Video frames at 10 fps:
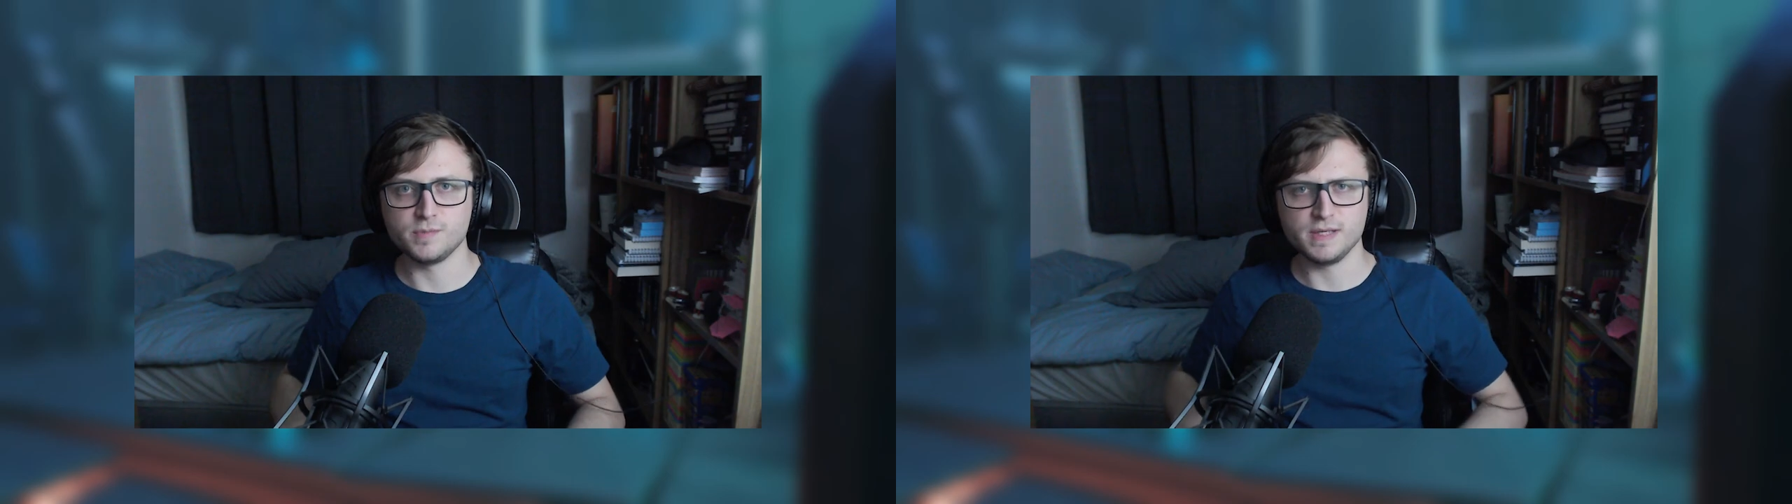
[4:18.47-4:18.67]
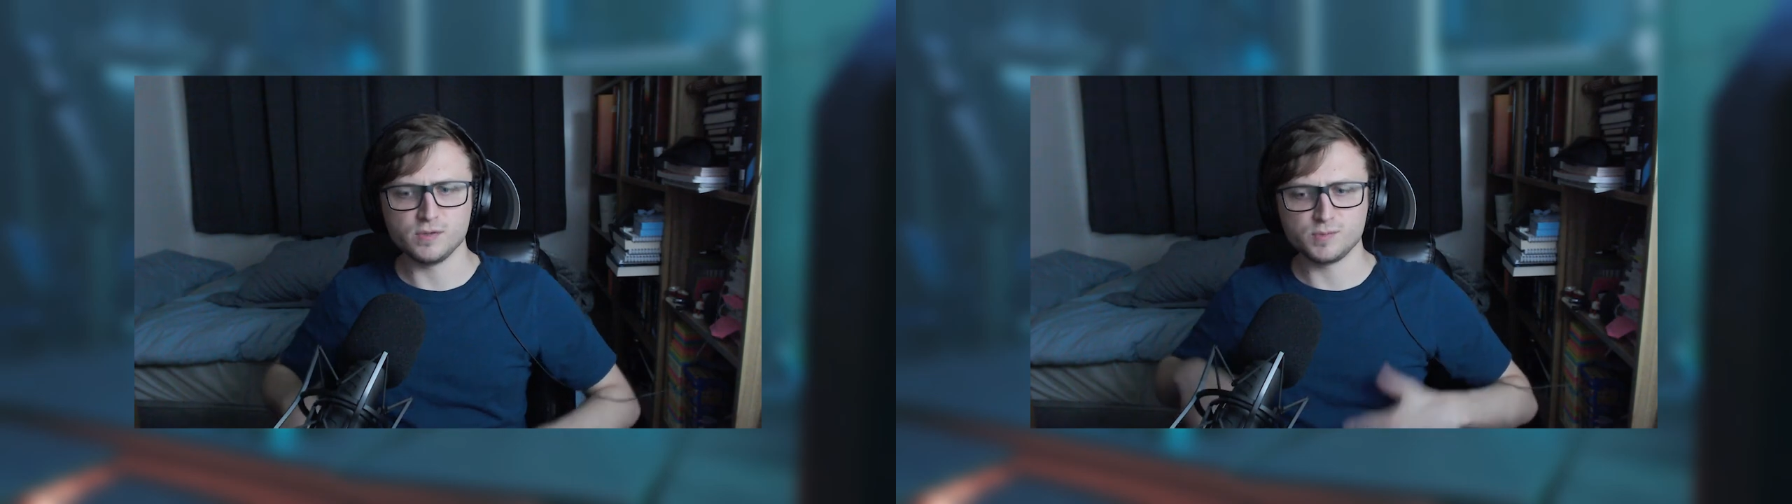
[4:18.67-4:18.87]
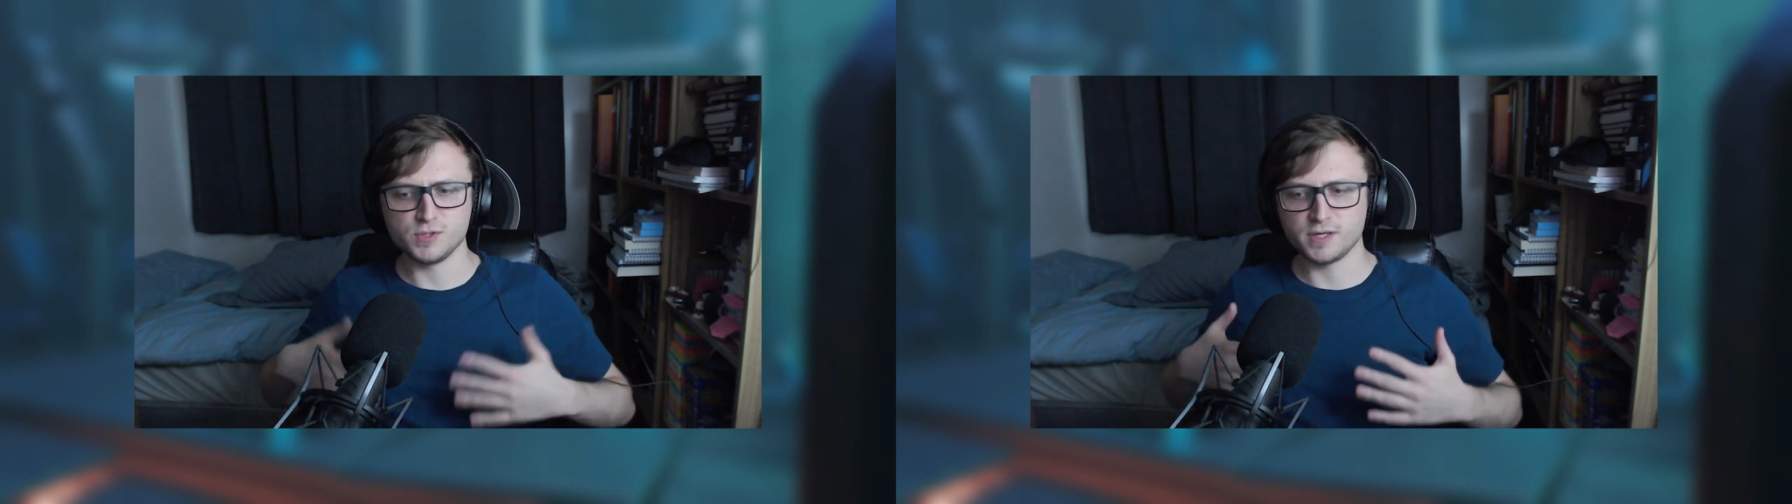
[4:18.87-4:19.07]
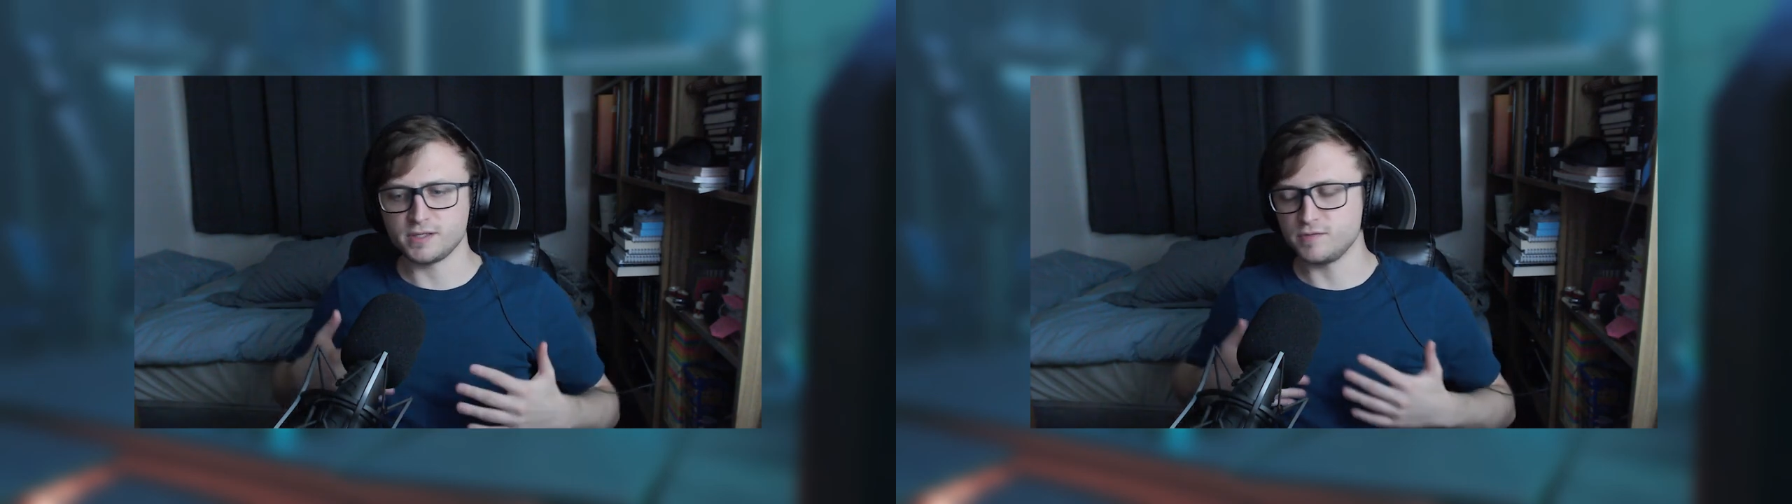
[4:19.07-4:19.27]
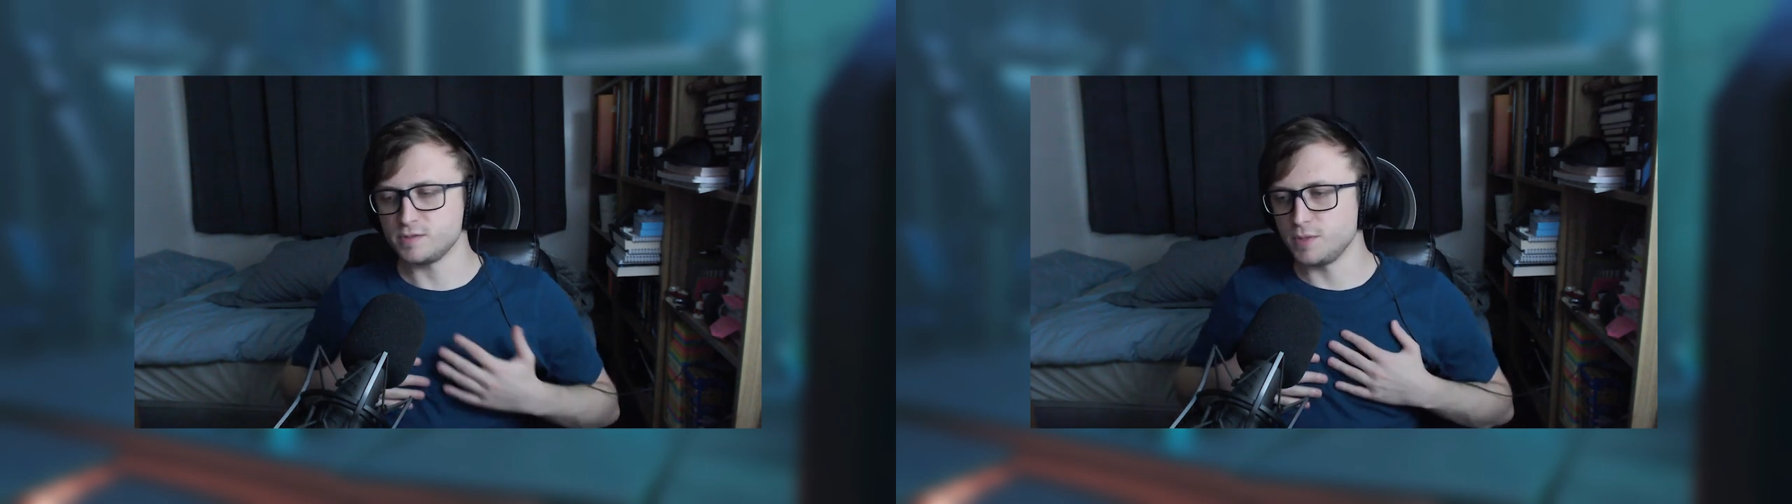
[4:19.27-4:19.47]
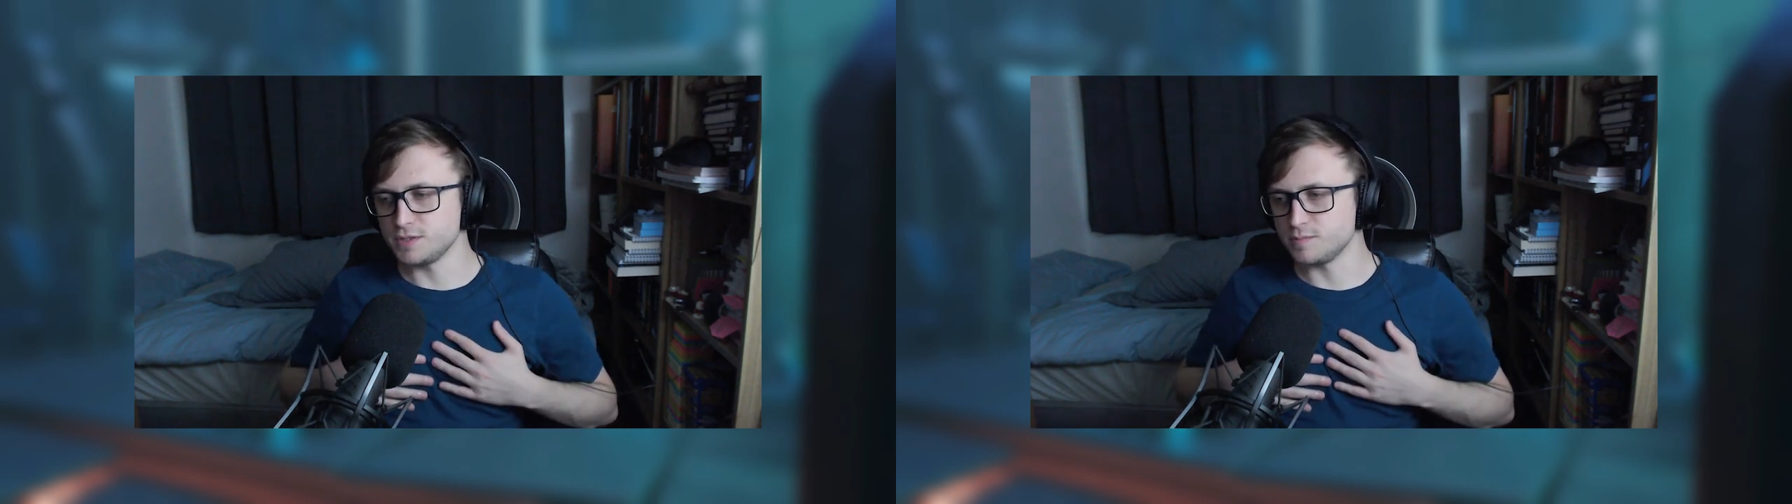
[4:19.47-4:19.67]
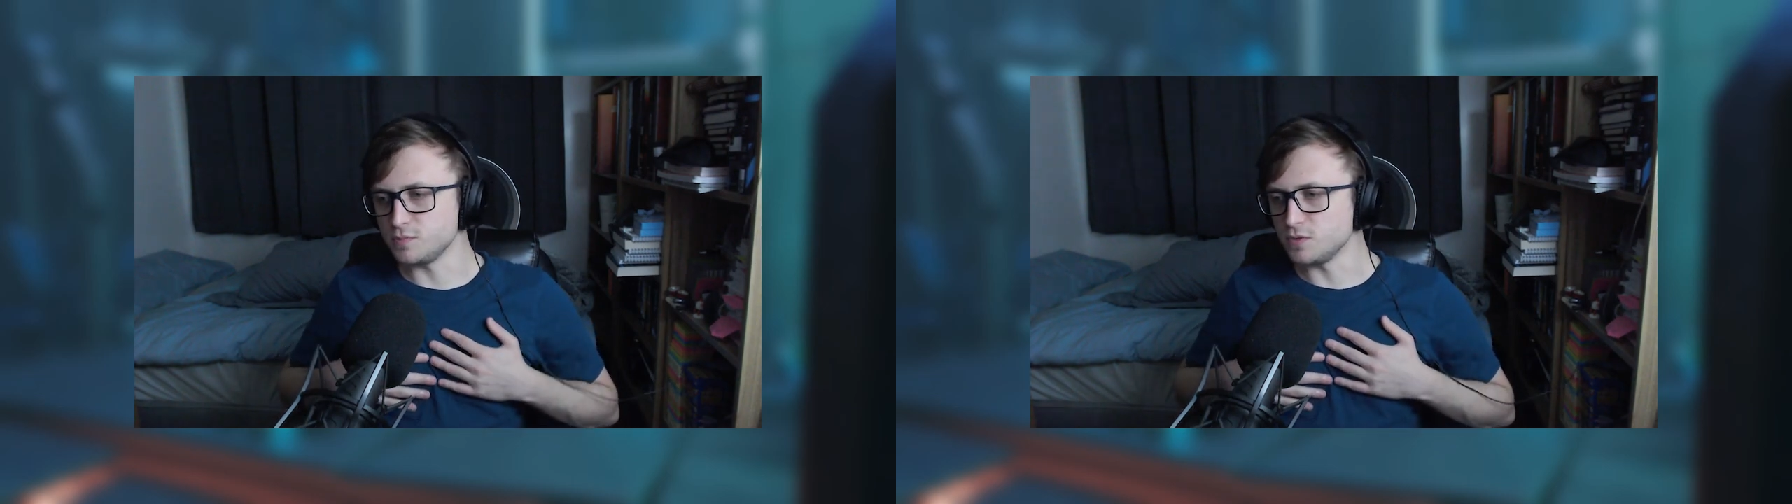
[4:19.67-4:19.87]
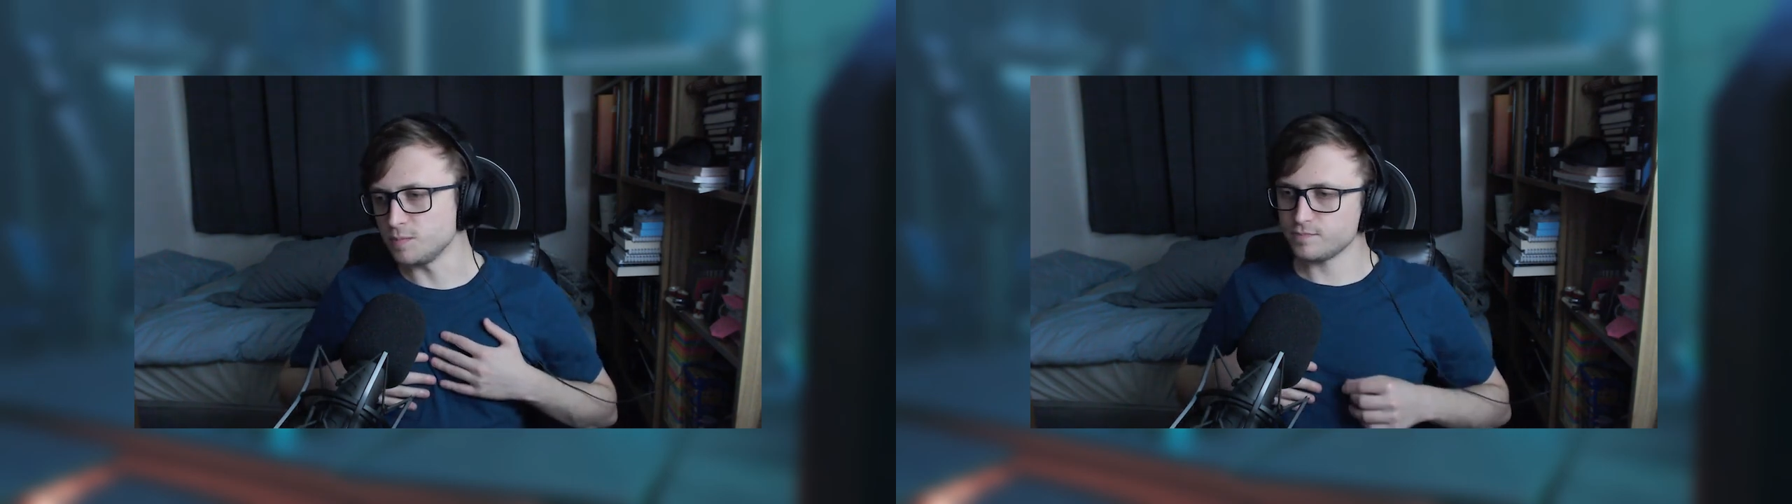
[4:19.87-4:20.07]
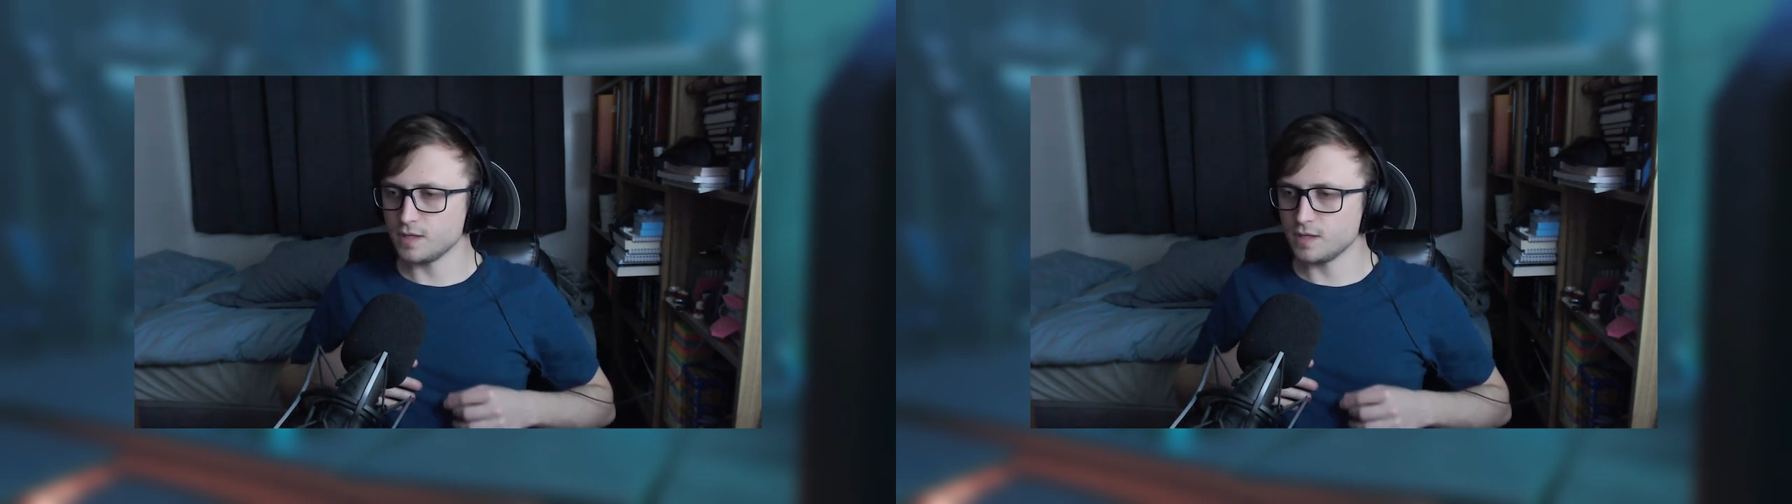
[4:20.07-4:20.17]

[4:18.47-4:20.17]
to make you as productive as possible.